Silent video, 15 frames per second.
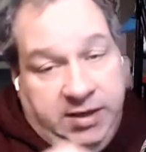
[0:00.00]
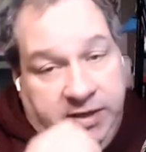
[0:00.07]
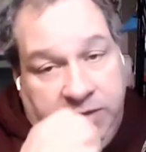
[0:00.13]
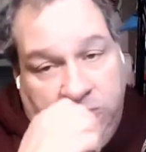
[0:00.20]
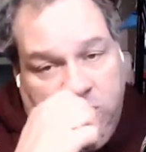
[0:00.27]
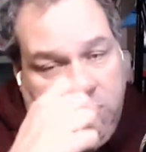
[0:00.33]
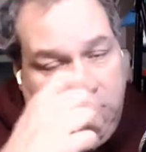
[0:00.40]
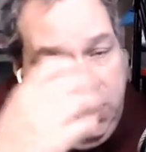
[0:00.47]

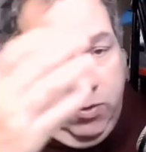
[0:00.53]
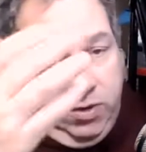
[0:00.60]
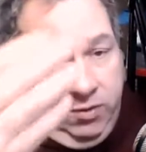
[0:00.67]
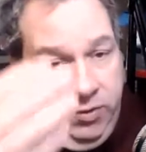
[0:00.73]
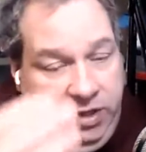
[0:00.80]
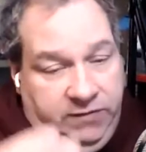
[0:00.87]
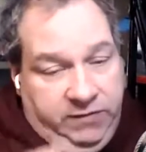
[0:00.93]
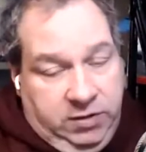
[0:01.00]
and
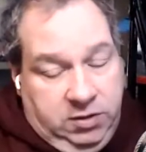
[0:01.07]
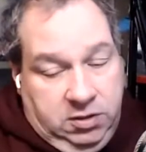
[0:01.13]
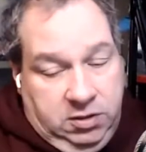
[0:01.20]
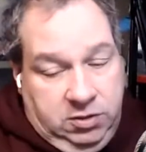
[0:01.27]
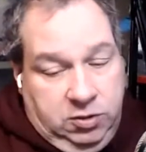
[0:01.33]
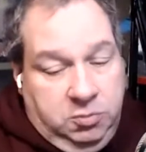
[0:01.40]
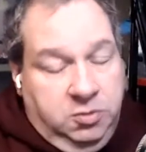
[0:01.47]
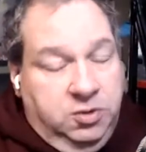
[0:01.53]
we have
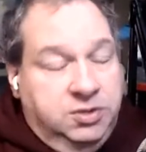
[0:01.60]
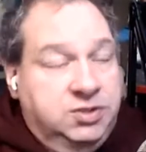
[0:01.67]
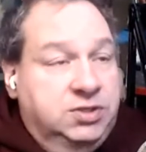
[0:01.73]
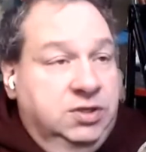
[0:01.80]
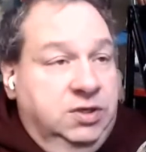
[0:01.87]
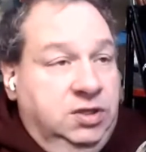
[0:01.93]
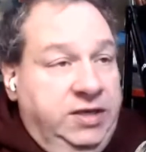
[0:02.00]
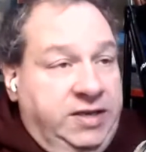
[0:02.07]
numerous
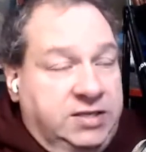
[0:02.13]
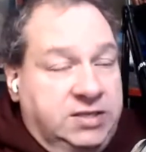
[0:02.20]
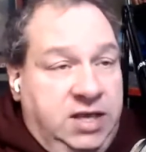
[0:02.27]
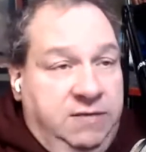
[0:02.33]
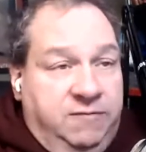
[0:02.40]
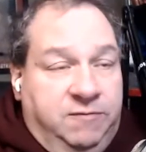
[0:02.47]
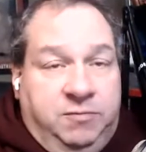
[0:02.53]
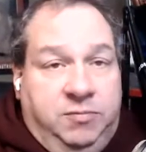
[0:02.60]
links
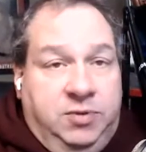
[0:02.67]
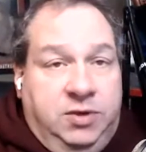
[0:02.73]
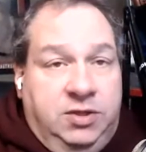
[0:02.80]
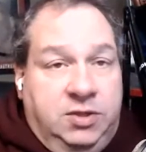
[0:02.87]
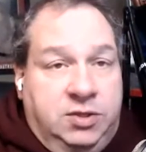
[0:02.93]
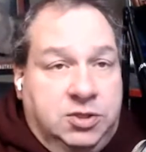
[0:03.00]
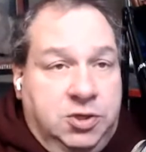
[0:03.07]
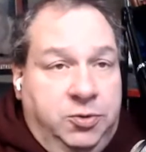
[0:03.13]
I've put
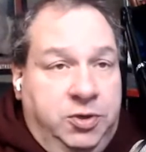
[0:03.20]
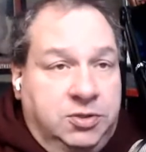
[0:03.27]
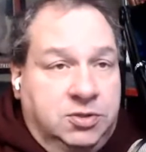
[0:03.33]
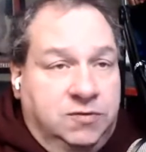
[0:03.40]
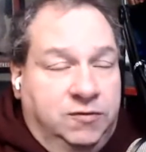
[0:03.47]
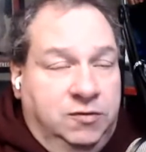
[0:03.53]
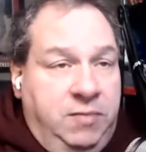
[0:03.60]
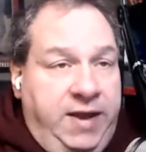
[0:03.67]
in the show
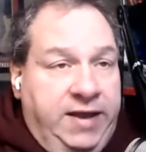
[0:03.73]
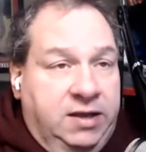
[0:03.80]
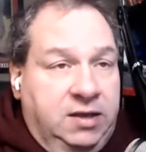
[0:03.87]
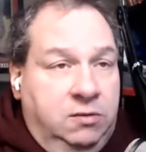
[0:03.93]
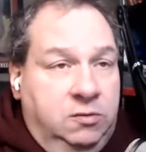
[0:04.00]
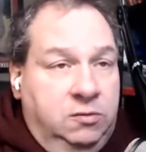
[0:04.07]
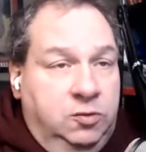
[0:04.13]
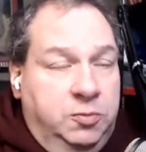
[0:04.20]
notes from Mac
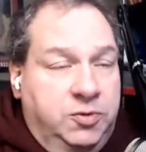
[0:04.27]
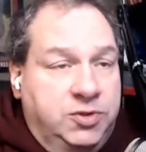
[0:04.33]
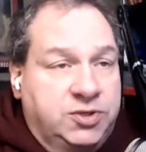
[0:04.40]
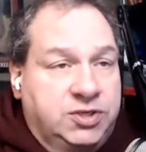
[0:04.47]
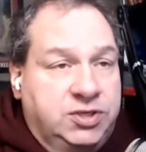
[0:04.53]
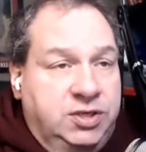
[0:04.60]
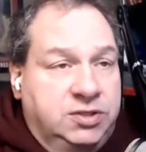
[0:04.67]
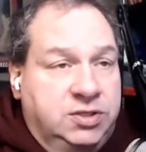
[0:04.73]

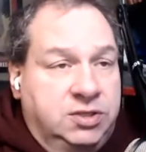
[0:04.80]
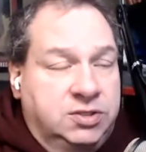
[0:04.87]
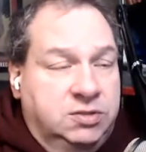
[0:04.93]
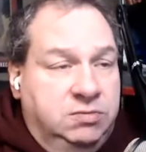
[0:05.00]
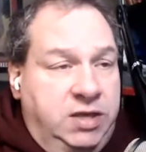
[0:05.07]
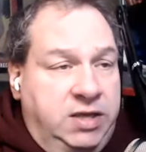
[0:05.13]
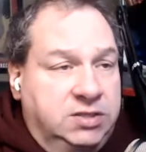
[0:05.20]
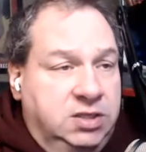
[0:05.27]
Rumors that has
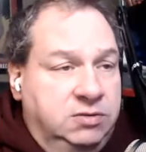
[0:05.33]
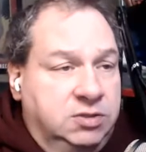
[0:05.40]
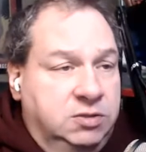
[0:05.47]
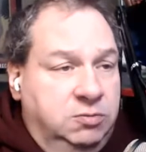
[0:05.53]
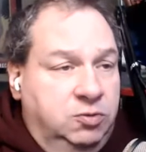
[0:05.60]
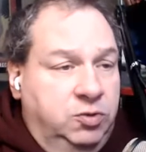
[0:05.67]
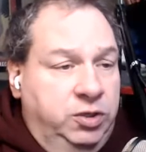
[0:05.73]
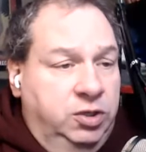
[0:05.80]
done
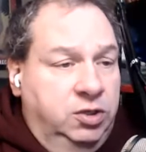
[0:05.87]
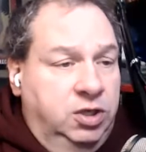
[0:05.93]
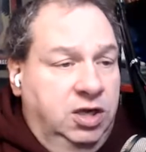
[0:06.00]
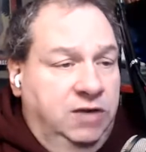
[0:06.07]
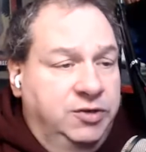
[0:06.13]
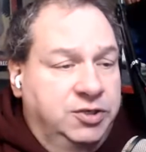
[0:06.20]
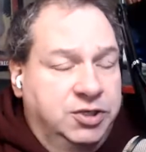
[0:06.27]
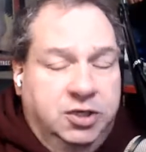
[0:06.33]
some really good
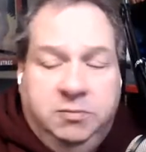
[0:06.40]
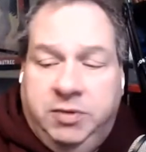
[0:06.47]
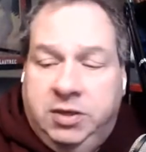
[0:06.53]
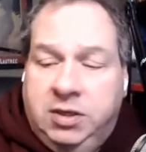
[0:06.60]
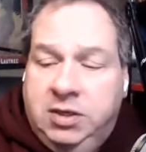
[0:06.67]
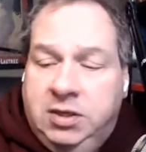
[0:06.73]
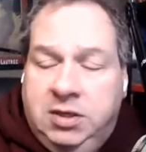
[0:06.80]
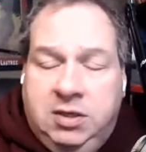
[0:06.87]
coverage here, but
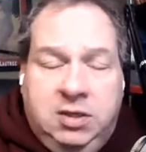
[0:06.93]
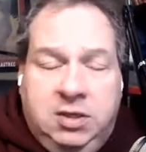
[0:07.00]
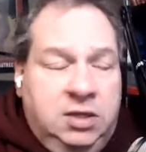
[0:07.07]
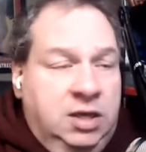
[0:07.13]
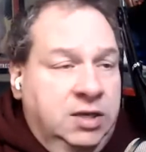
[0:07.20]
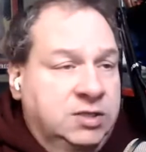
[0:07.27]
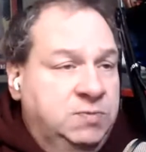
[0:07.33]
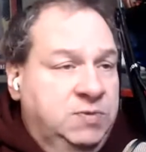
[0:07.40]

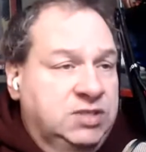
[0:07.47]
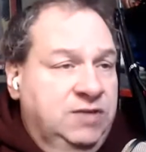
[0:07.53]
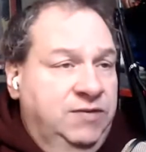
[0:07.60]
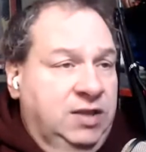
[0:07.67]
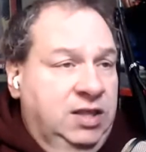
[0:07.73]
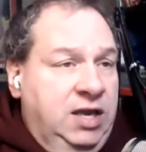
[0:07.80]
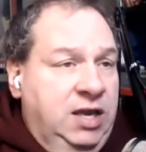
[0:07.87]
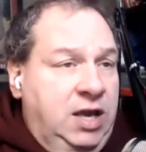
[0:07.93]

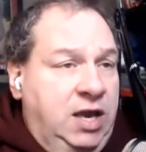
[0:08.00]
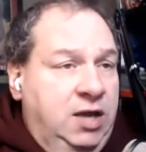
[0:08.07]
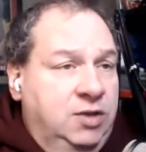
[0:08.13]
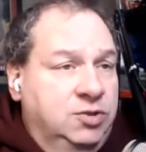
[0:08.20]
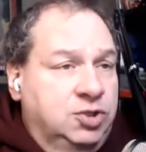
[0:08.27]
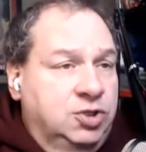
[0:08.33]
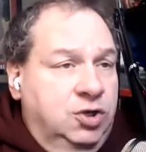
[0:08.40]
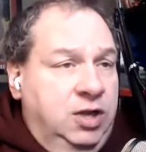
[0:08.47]
specifically how
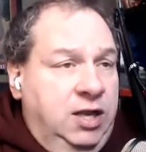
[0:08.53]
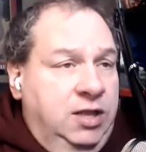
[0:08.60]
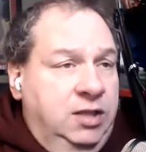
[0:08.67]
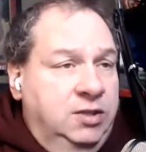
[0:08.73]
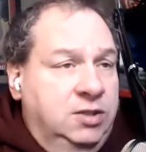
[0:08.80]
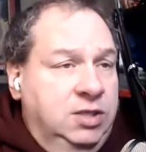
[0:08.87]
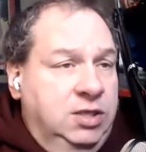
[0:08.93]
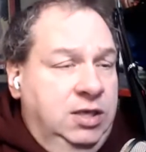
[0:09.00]
to turn
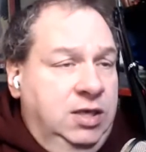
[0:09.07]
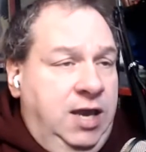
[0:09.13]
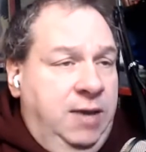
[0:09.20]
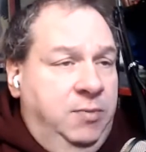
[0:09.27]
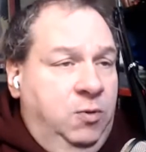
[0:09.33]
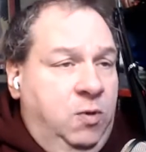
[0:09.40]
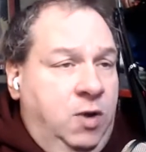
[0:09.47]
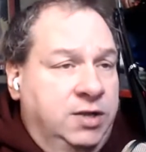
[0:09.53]
on the
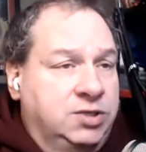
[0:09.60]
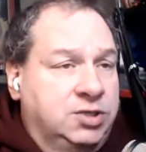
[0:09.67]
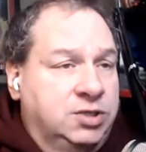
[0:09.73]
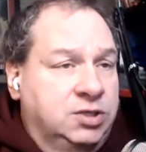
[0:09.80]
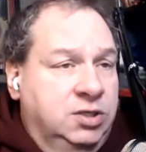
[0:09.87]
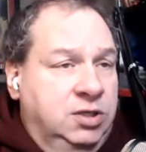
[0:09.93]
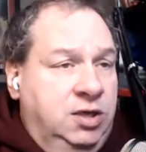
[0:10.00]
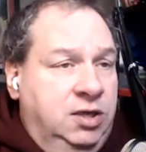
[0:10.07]
Apple
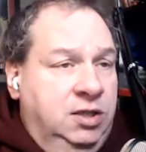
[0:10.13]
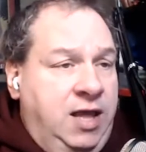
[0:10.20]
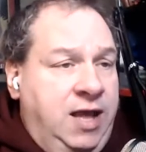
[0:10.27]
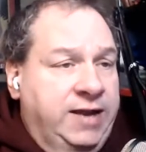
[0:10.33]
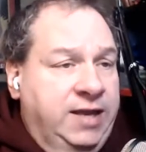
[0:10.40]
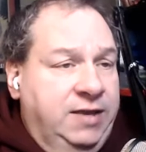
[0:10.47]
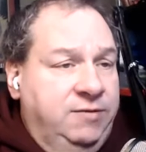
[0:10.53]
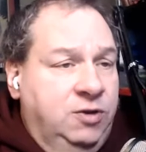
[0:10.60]
Watch
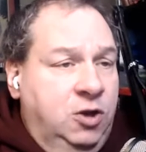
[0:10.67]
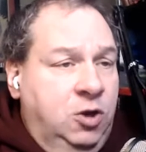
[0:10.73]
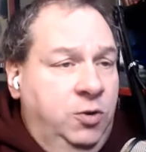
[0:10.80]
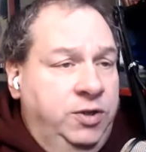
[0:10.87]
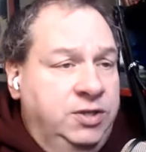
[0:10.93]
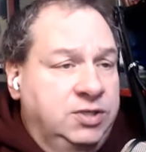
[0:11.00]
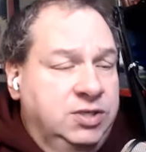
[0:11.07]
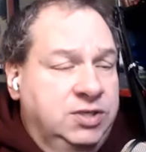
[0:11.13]
unlocking. You go
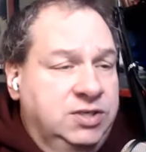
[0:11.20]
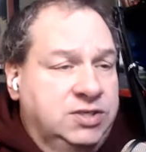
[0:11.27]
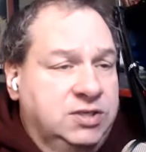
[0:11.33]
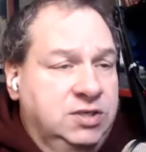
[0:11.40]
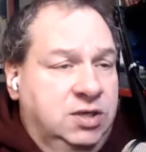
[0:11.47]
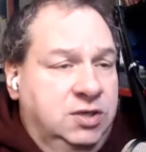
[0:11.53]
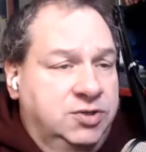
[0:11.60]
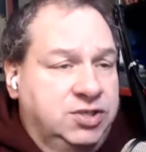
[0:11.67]
into this
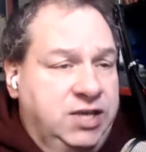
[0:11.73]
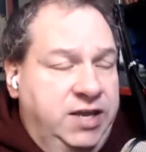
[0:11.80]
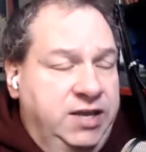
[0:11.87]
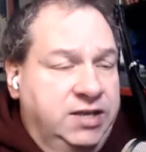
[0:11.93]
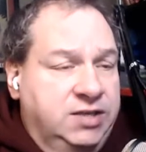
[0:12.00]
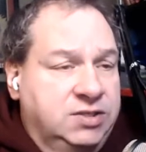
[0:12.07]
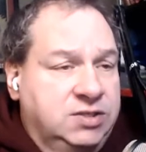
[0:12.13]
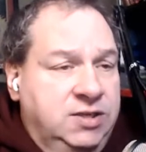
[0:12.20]
under
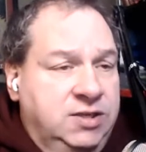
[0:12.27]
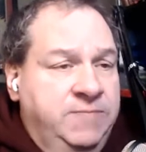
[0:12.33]
settings,